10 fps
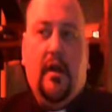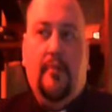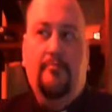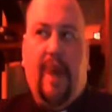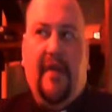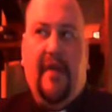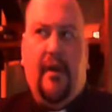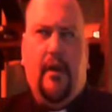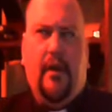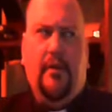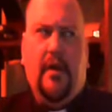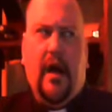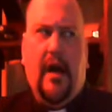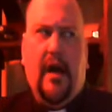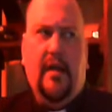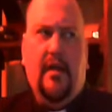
by their own God,